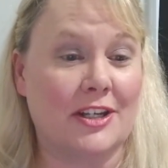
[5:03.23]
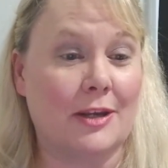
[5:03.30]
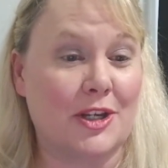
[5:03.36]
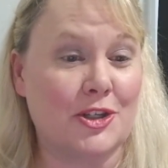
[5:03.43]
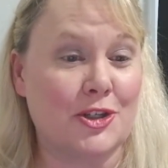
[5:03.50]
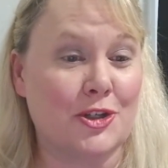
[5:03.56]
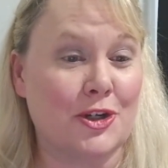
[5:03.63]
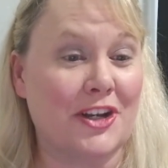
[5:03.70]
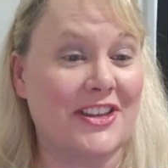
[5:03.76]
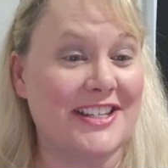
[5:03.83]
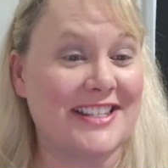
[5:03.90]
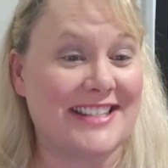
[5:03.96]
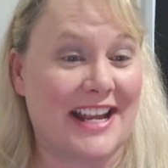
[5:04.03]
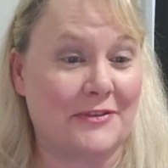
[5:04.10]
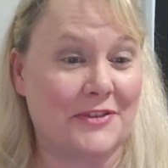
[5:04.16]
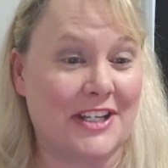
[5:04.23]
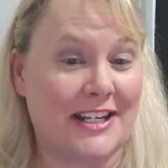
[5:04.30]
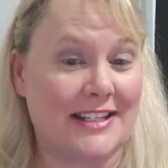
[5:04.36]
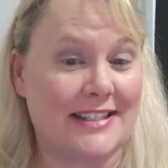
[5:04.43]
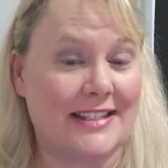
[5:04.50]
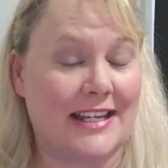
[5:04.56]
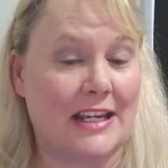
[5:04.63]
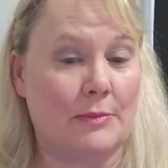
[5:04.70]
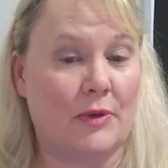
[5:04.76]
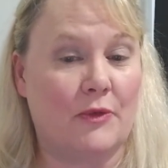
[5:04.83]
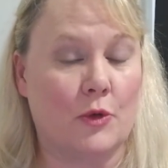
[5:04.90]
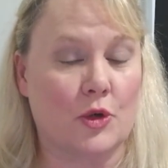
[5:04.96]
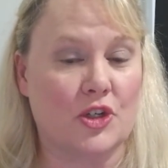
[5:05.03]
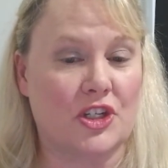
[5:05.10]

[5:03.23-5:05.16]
commissioner in the state of Tennessee before